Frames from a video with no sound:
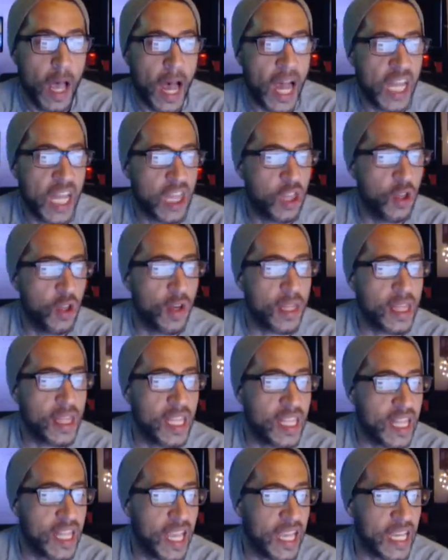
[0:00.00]
I thought
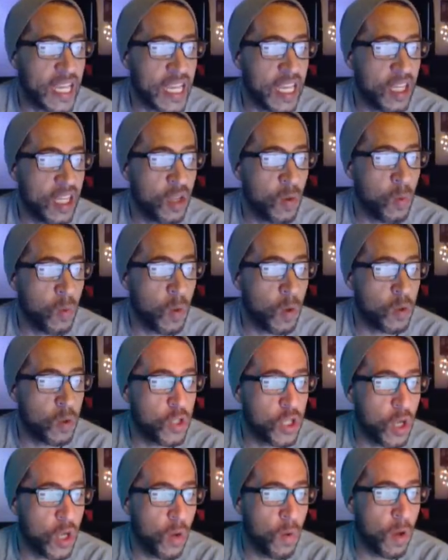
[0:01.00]
that they either won't
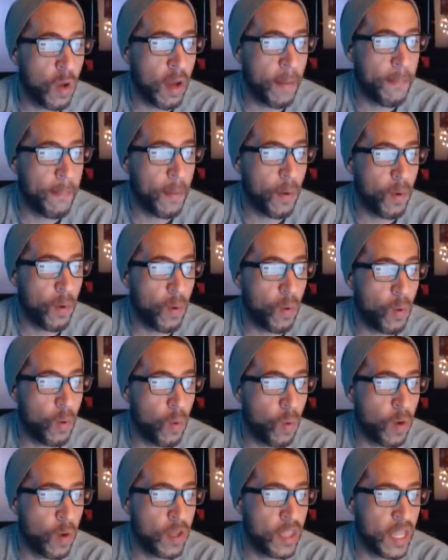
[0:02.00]
show up
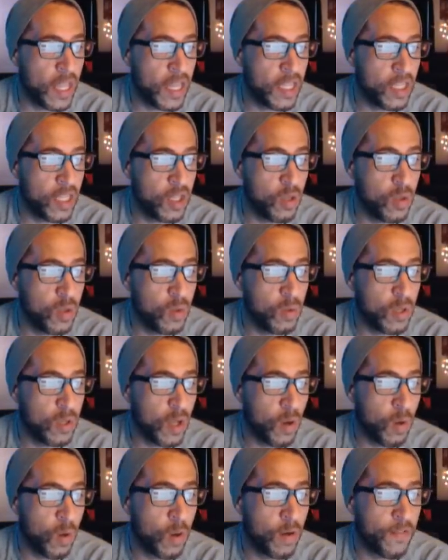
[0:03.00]
or they do,
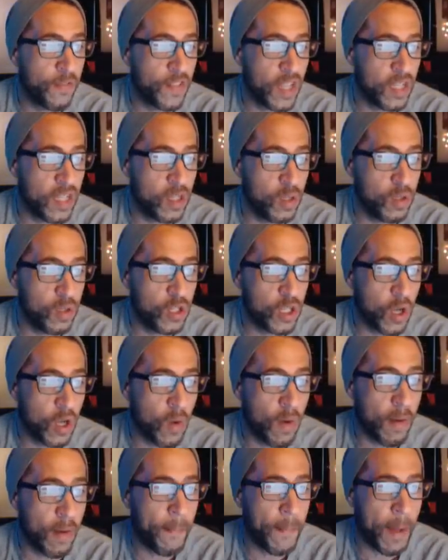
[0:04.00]
or if they do
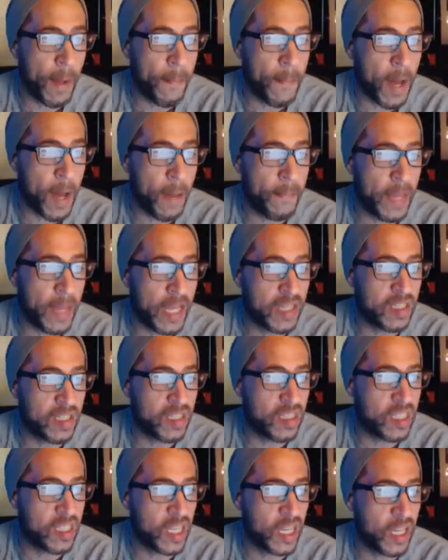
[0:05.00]
show up, my mom makes a
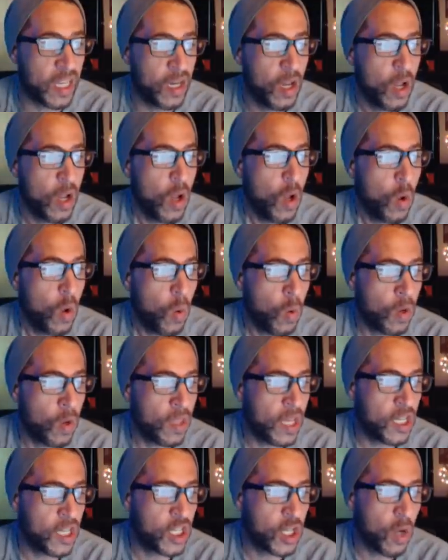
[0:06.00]
scene. Or
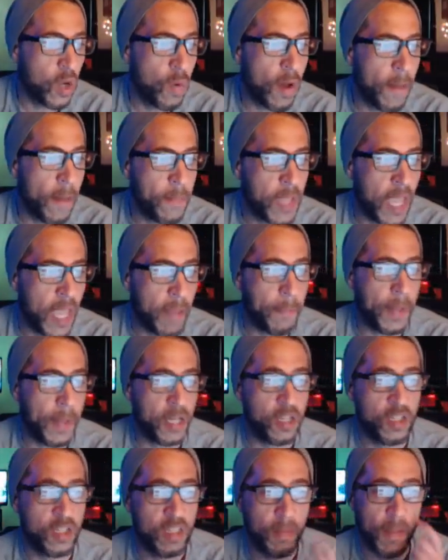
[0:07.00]
they show up, take
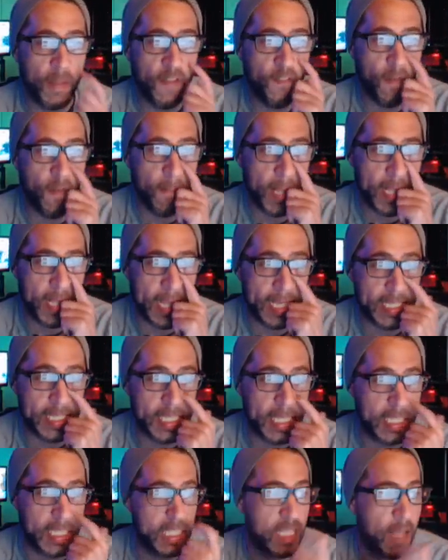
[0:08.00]
pictures of me from a
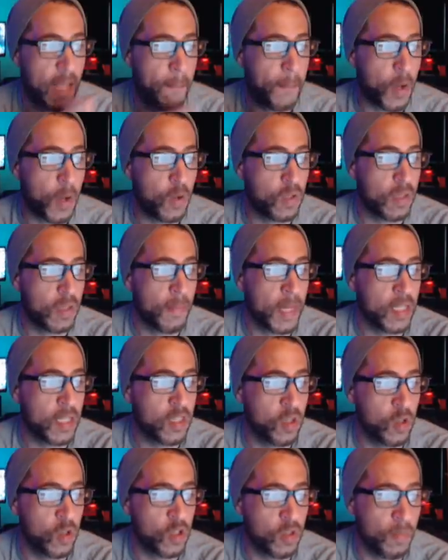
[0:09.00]
distance, then post them on
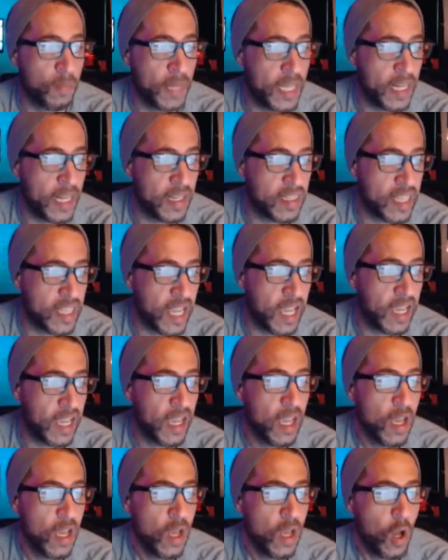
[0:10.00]
social media saying,
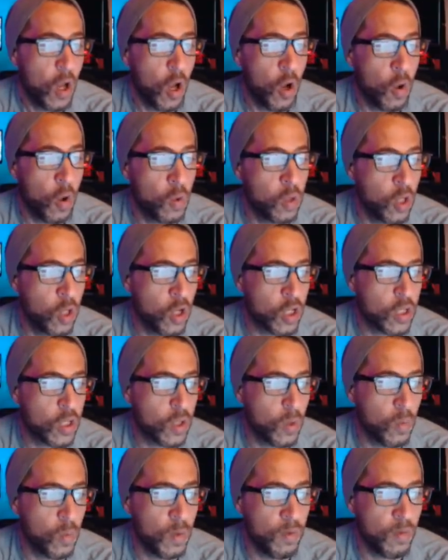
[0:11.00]
oh, look,
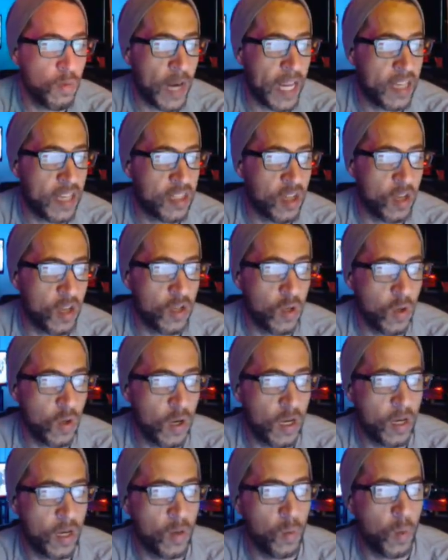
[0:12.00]
we raised our
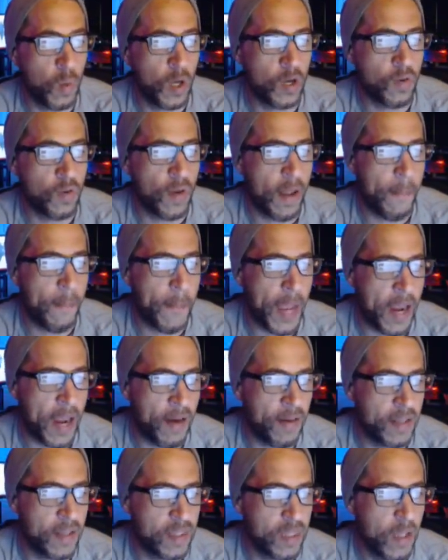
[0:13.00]
daughter, we're great
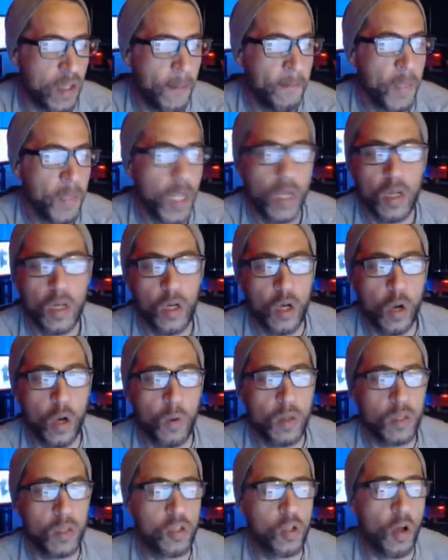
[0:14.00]
parents. No
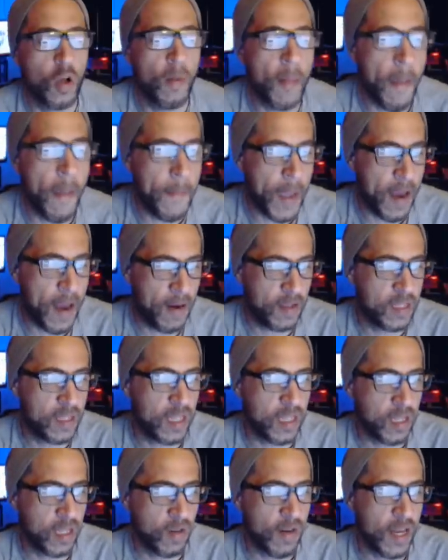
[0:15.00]
one saw my parents
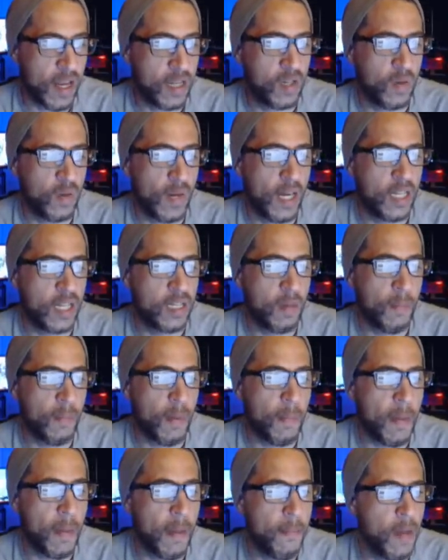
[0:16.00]
at the graduation,
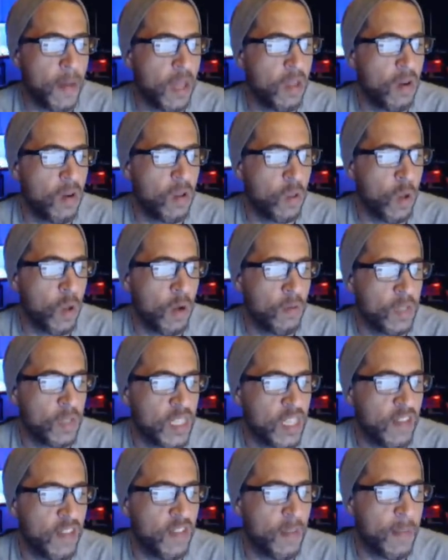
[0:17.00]
but my mother in law
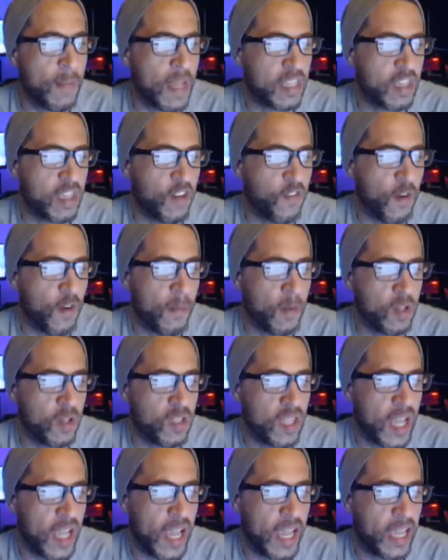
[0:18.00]
received a message from her
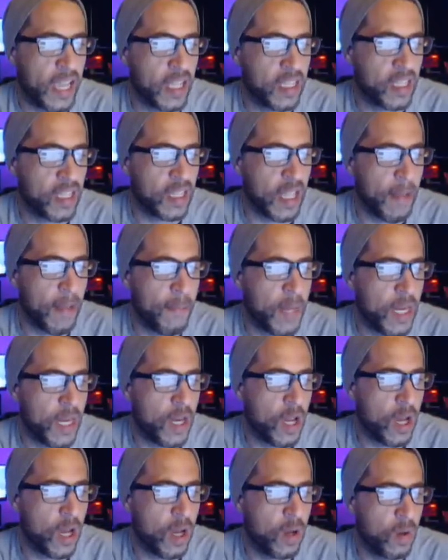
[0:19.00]
saying to let me
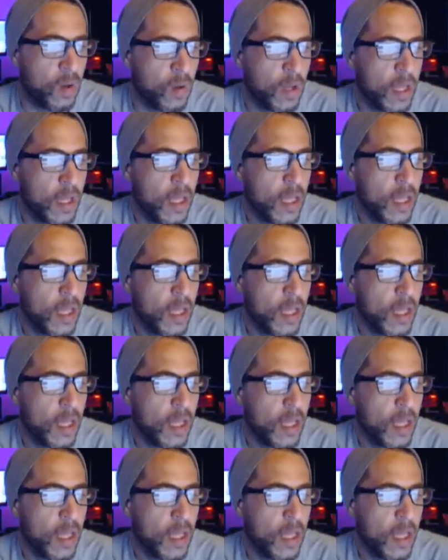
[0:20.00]
know